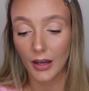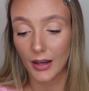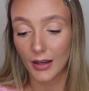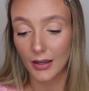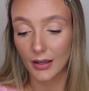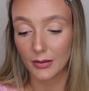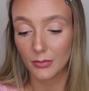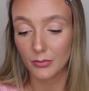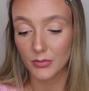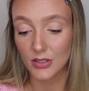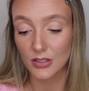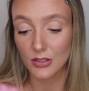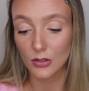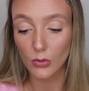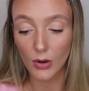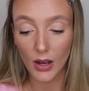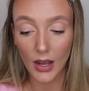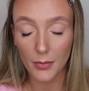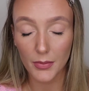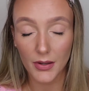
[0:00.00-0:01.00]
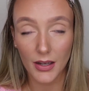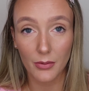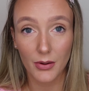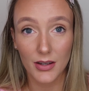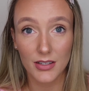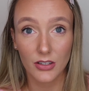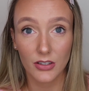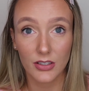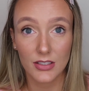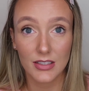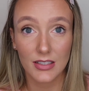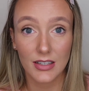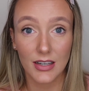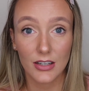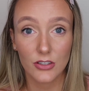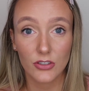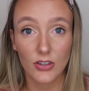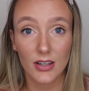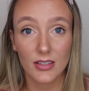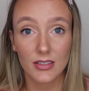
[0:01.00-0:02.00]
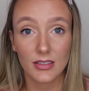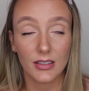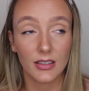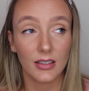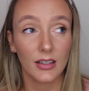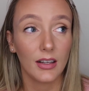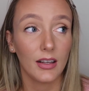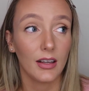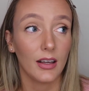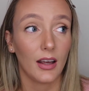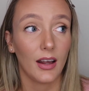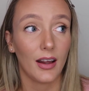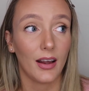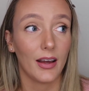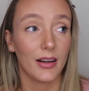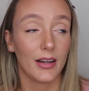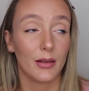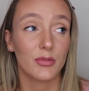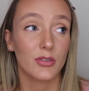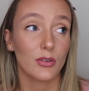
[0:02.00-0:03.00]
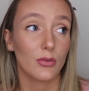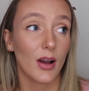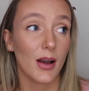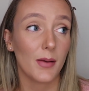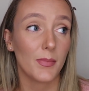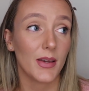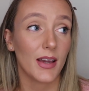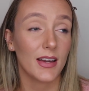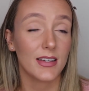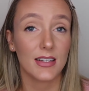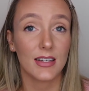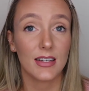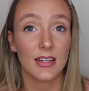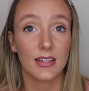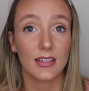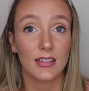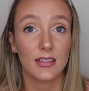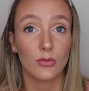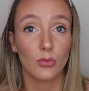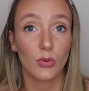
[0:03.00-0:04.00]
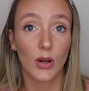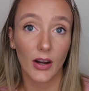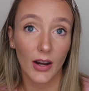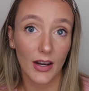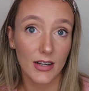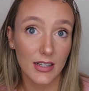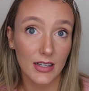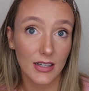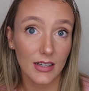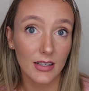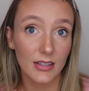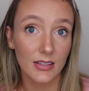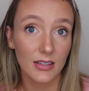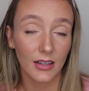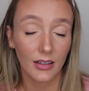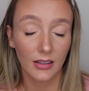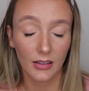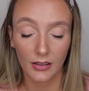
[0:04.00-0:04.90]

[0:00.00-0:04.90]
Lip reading: I'm so happy I went on and did hairdressing, and I'm so happy I did it where I did it.